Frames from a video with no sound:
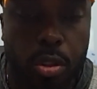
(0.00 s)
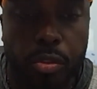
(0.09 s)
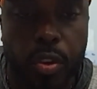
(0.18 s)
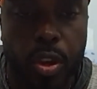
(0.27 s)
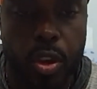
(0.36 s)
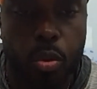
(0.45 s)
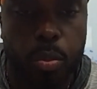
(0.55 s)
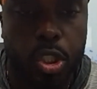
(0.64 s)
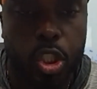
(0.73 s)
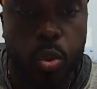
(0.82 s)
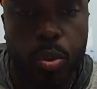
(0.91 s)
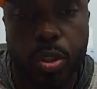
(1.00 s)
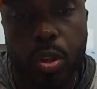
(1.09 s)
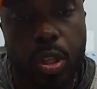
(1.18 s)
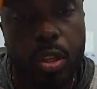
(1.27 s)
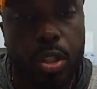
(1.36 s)
the field, but just with their
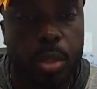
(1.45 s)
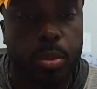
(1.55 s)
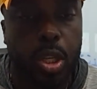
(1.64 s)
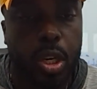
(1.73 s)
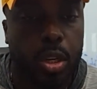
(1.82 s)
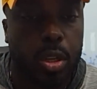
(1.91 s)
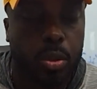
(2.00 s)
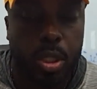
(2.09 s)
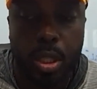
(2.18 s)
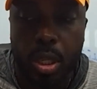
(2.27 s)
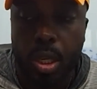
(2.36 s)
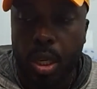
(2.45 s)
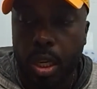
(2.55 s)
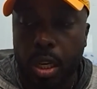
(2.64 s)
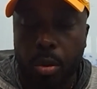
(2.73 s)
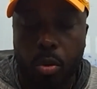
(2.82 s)
leadership skills. And
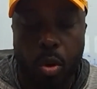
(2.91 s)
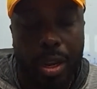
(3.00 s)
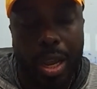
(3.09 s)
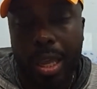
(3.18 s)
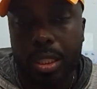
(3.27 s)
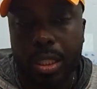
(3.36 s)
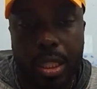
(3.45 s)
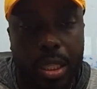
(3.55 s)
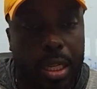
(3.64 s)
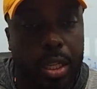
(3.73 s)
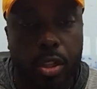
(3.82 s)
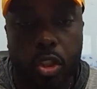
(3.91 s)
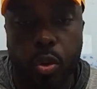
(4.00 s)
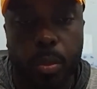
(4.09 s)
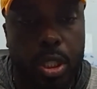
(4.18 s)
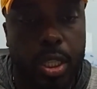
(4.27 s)
to be quite honest, they did a
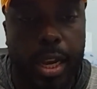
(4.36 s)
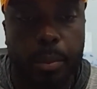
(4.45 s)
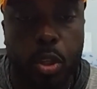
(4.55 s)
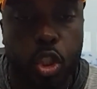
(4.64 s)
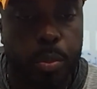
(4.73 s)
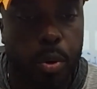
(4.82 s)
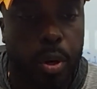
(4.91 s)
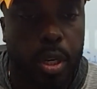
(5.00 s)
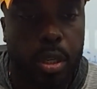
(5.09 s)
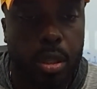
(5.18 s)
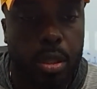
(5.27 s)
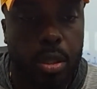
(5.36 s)
tremendous job this spring. You